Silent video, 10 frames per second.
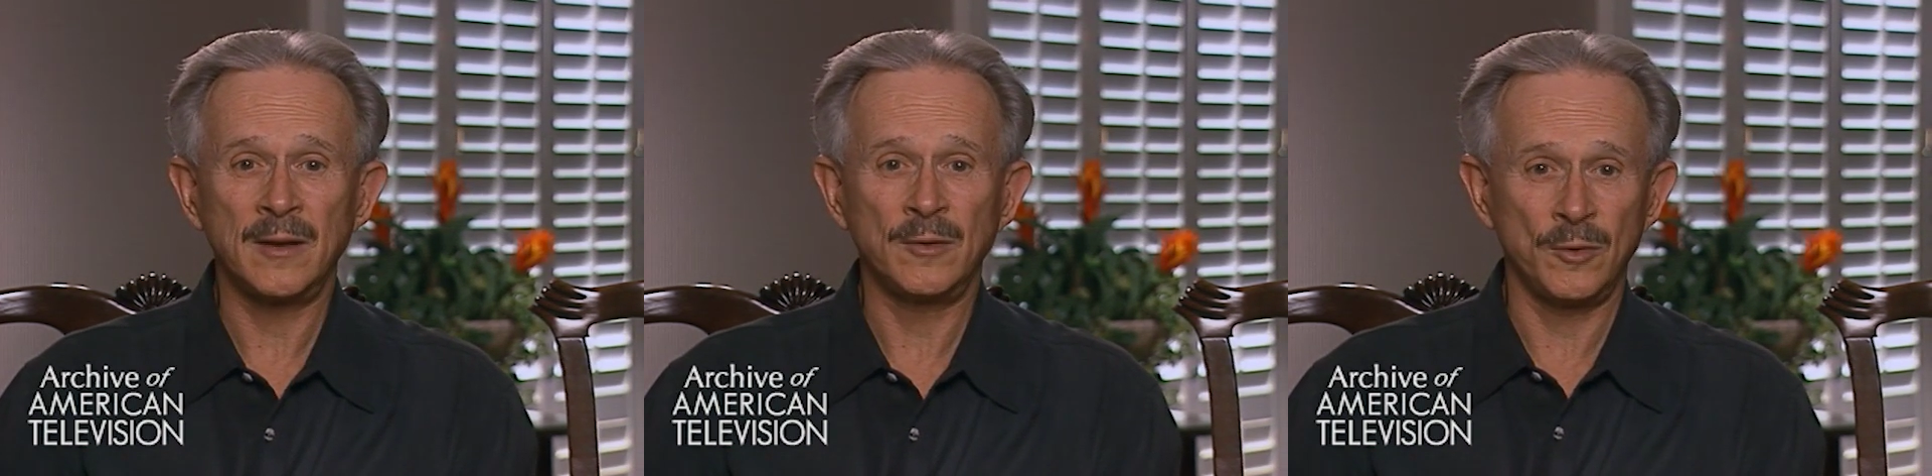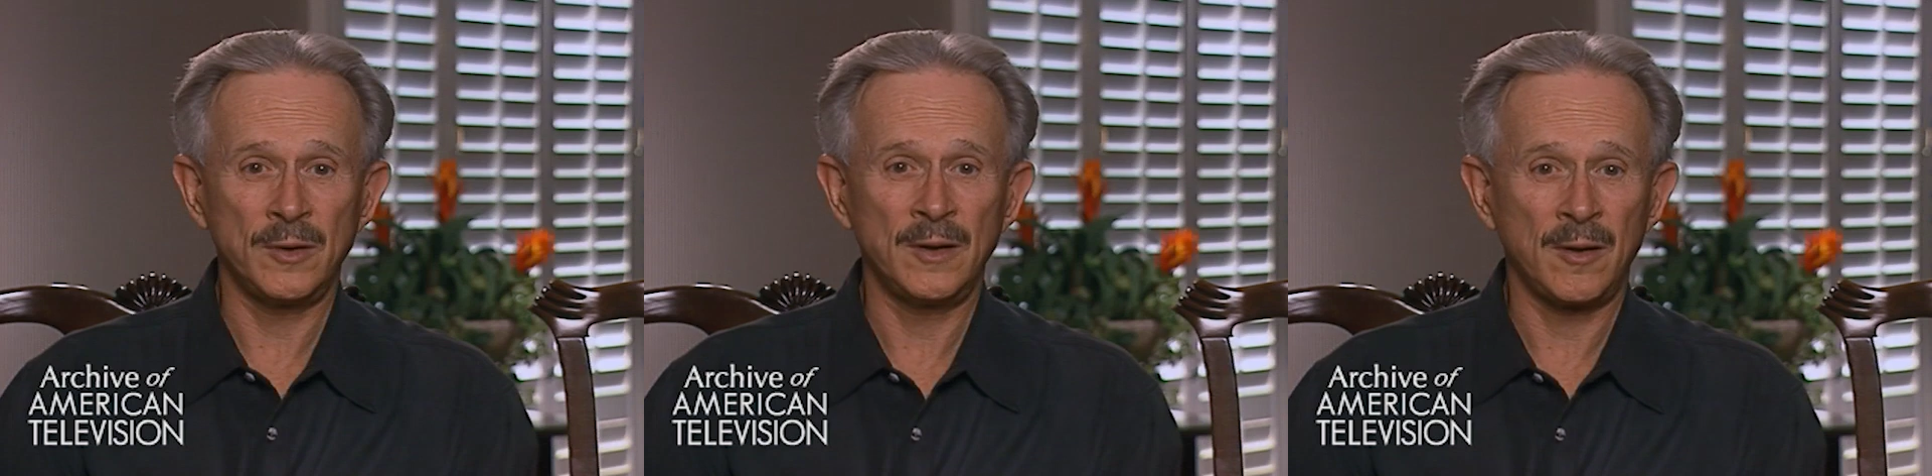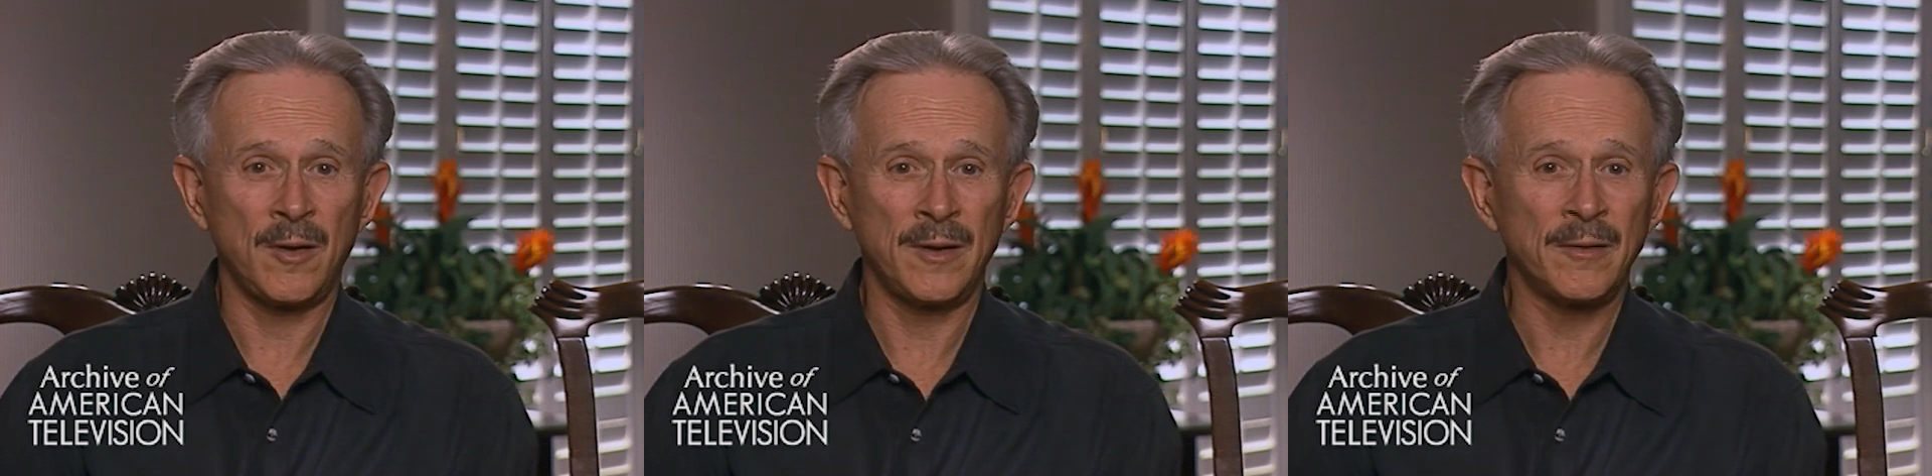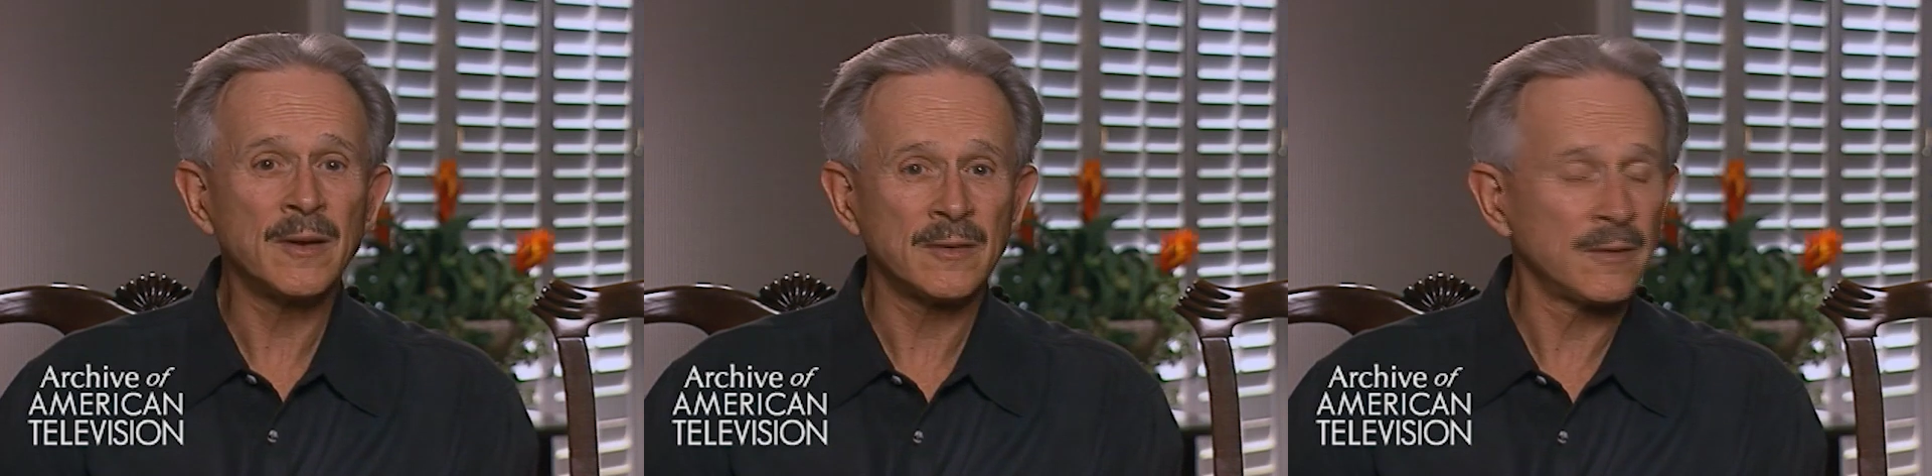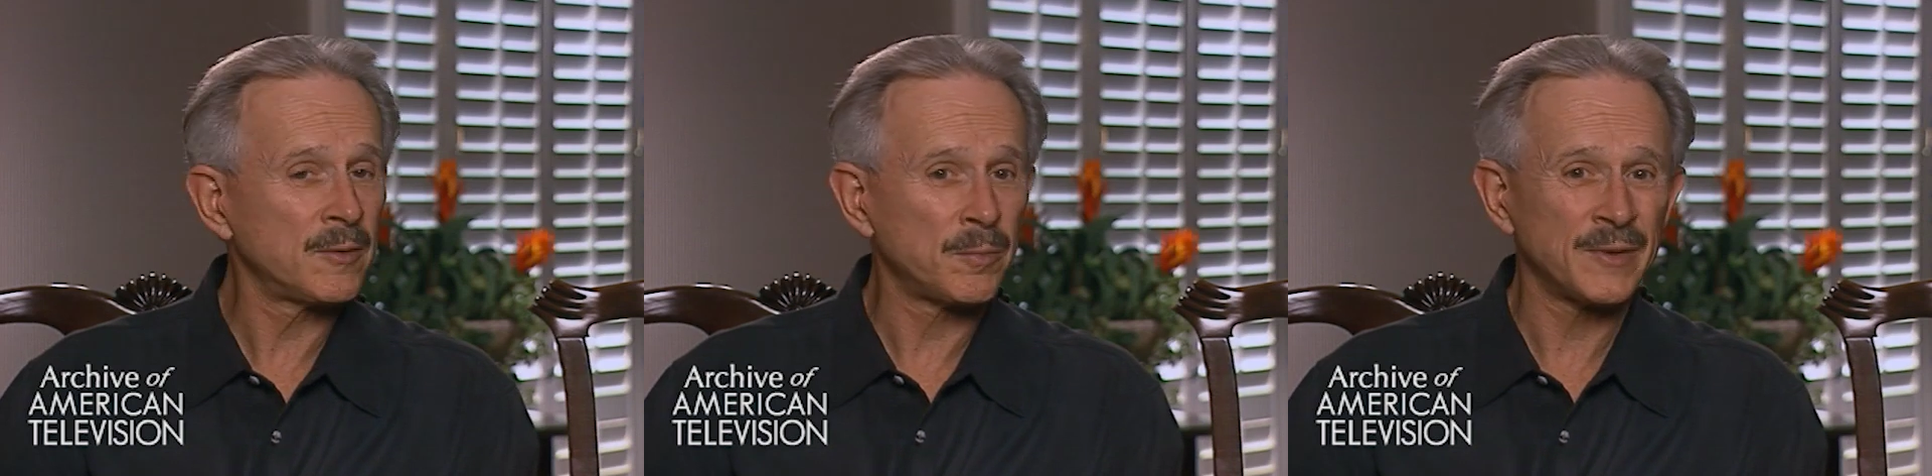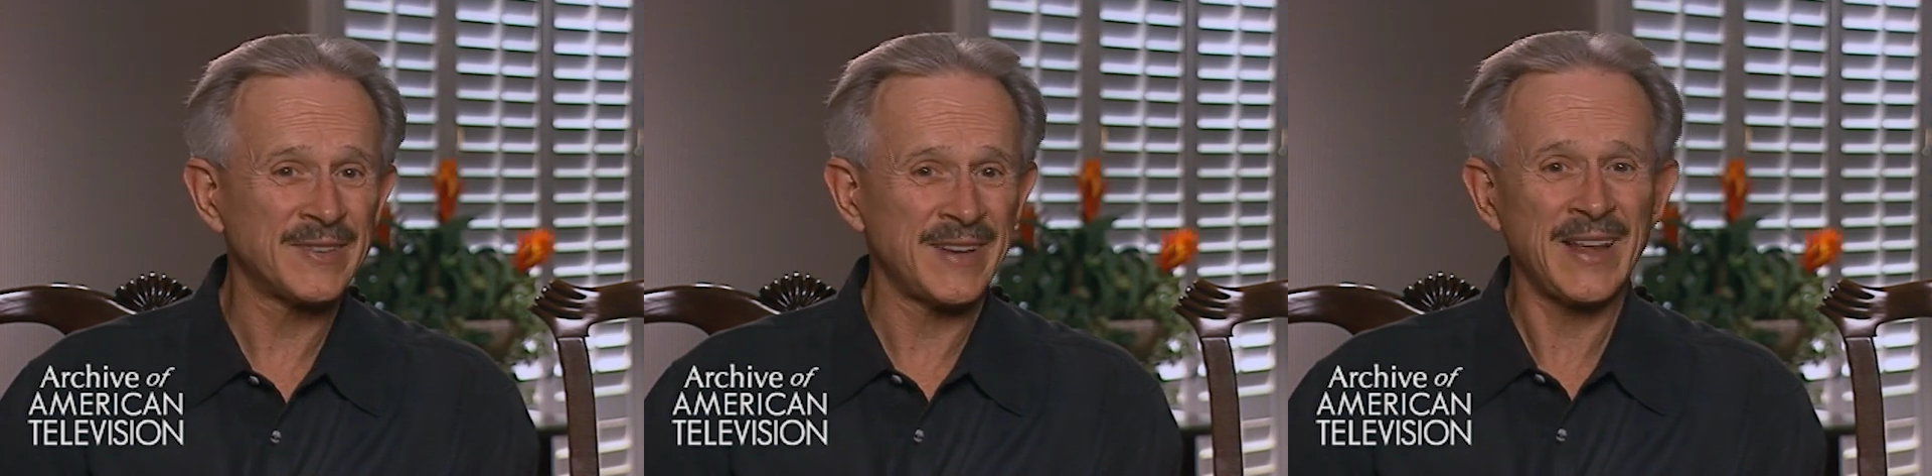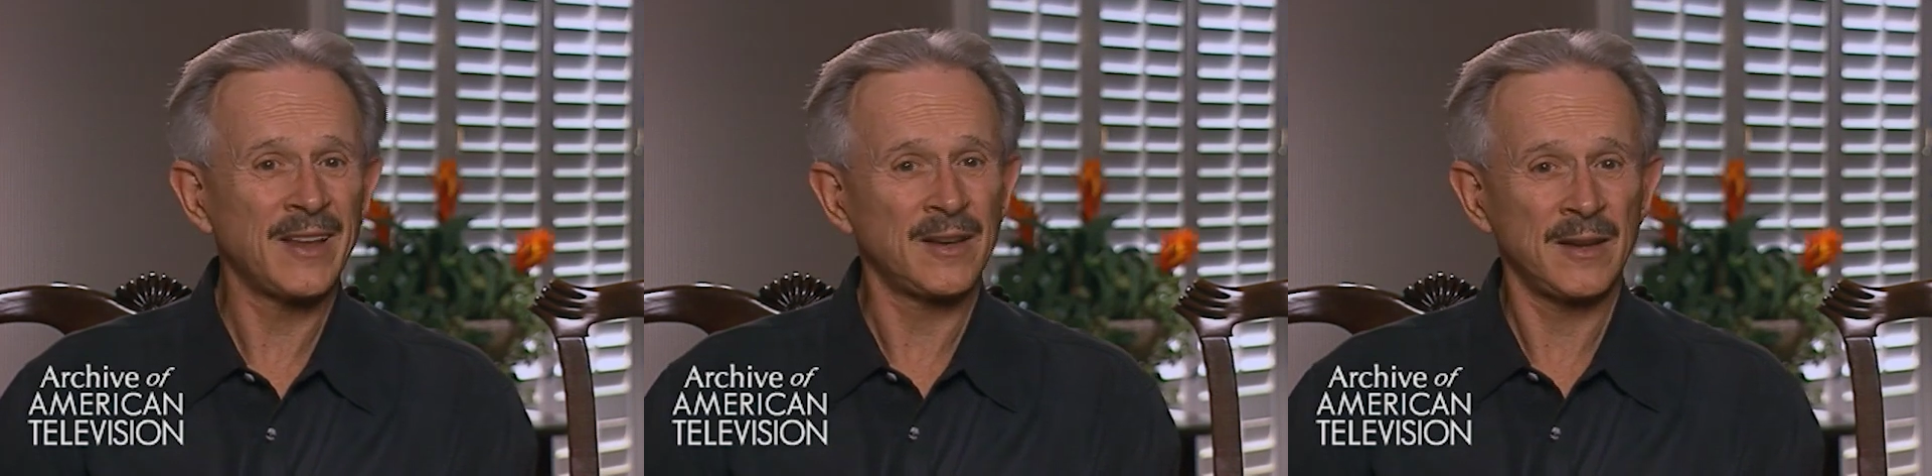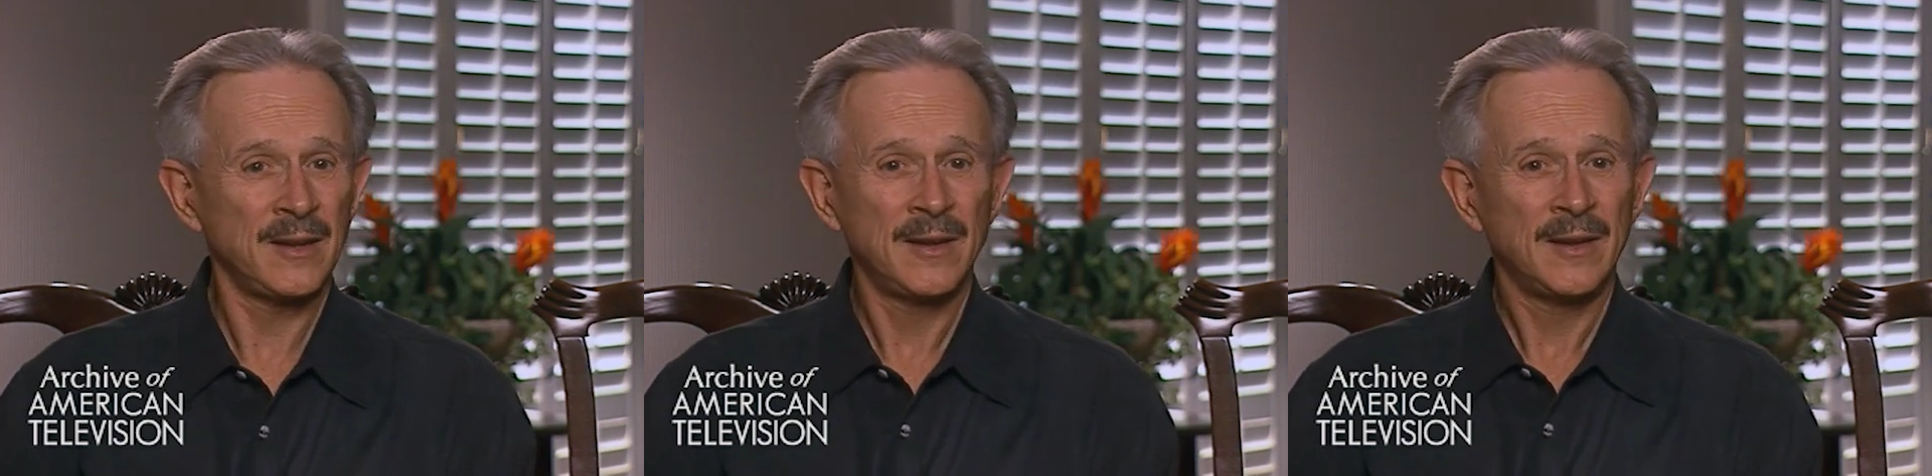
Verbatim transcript: and good in all areas of your personality.